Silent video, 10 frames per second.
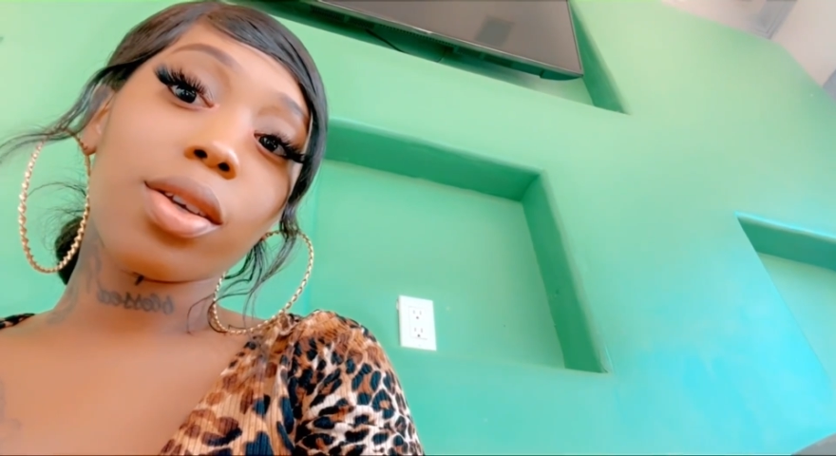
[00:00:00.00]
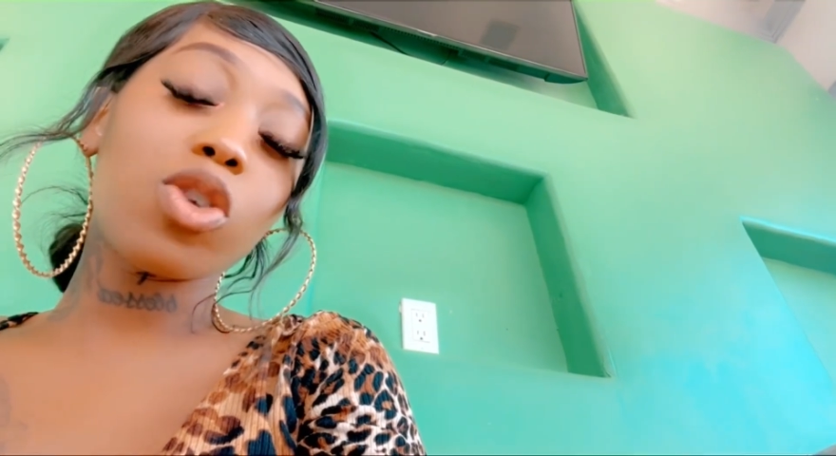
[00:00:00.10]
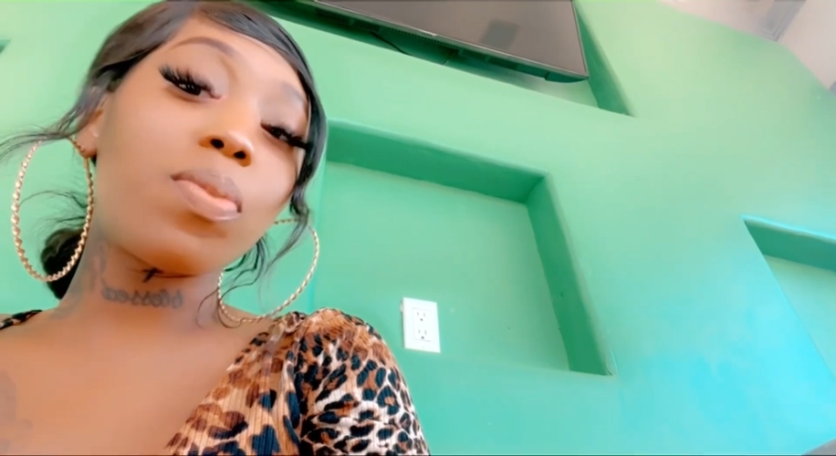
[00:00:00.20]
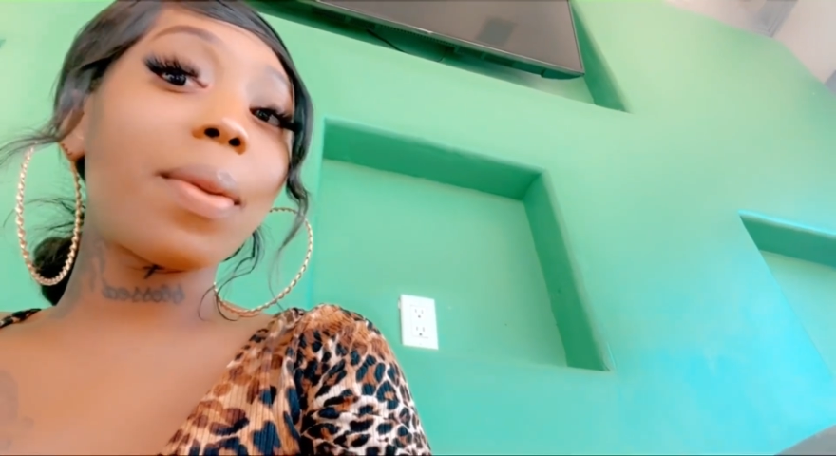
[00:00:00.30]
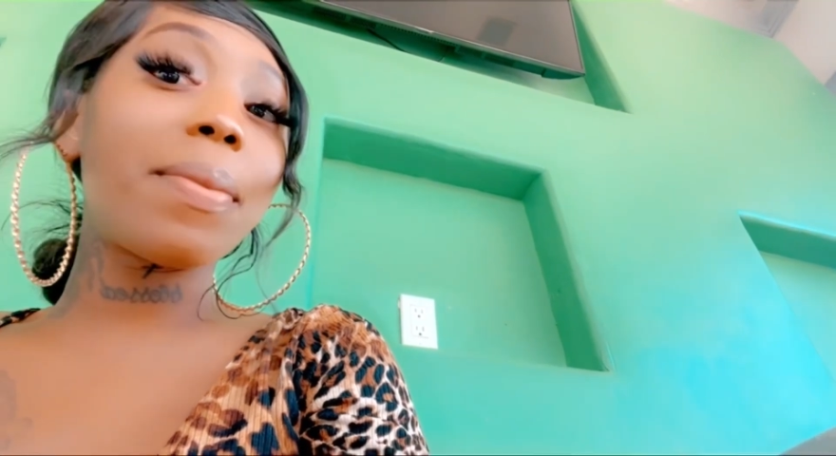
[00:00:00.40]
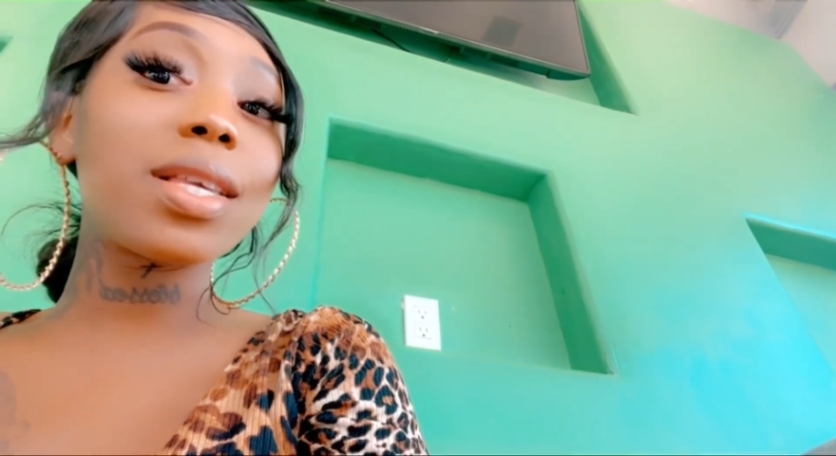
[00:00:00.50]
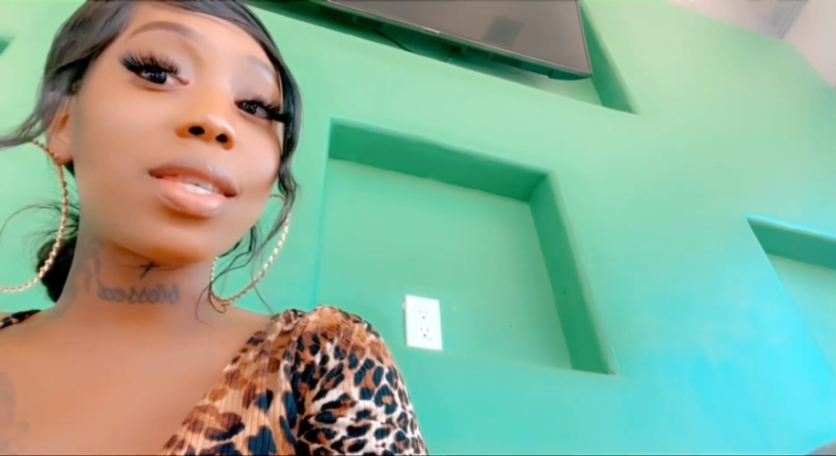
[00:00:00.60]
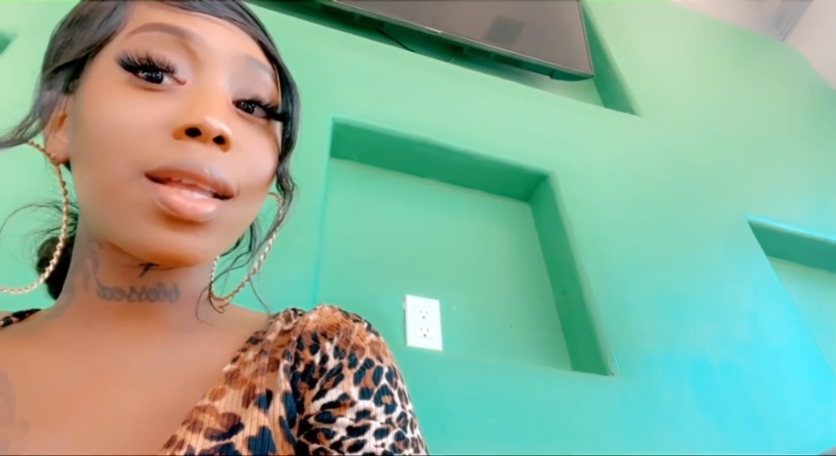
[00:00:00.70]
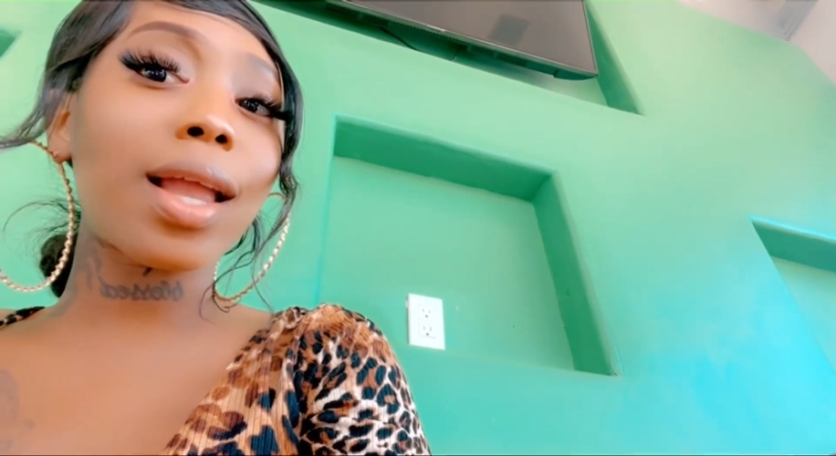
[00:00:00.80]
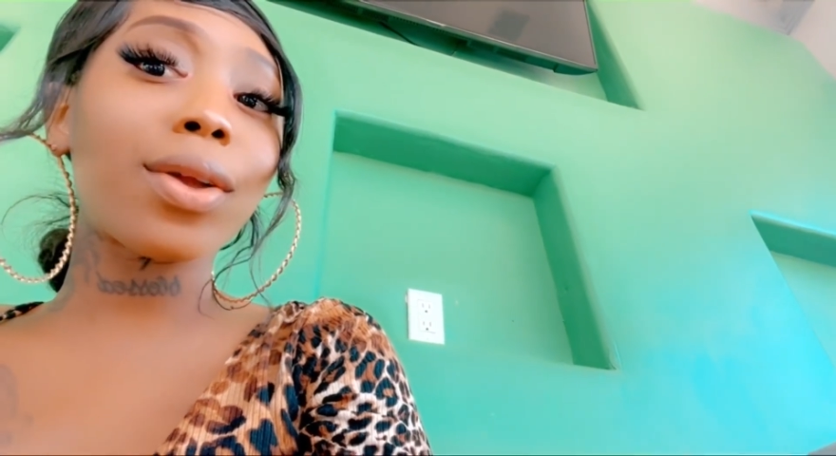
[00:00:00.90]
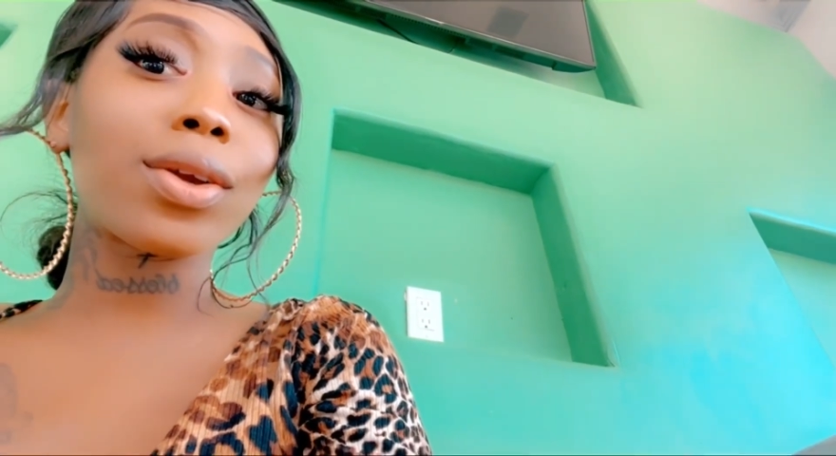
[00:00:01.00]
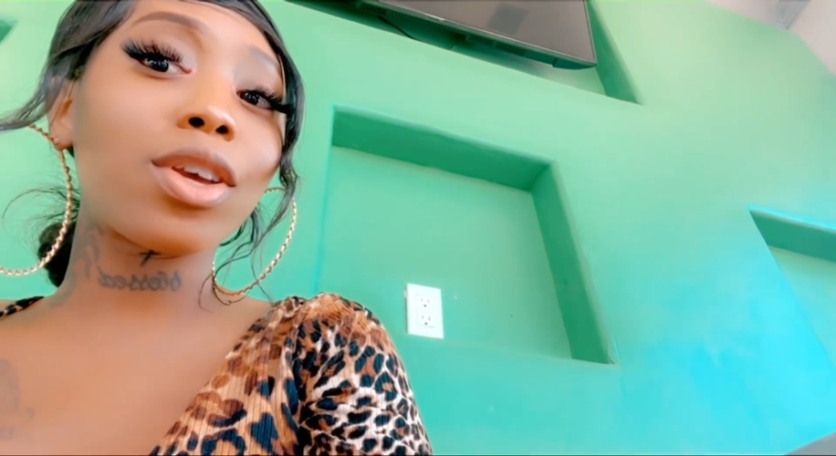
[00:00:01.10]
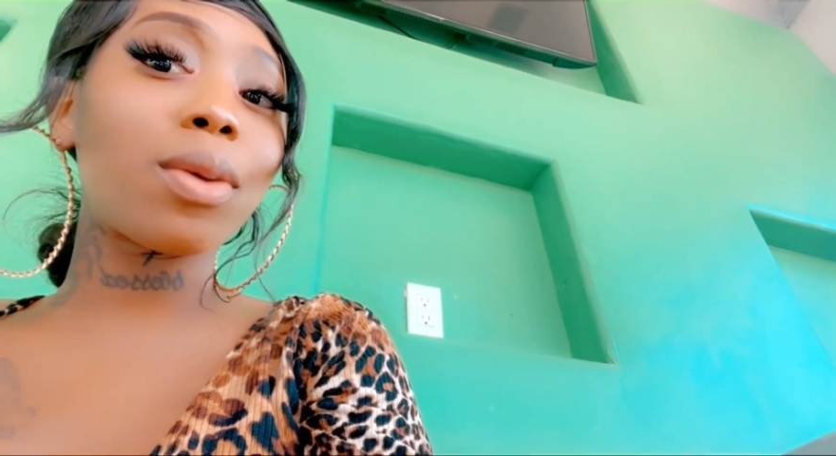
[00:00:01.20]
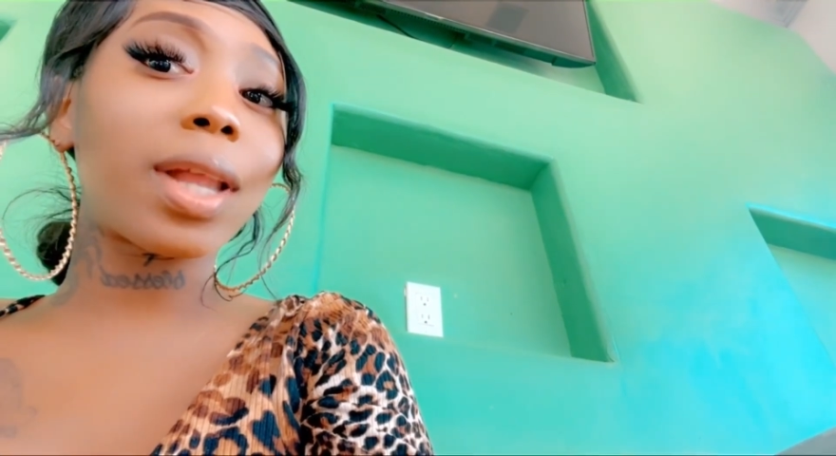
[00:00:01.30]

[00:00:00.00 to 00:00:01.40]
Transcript: You've been missing out on your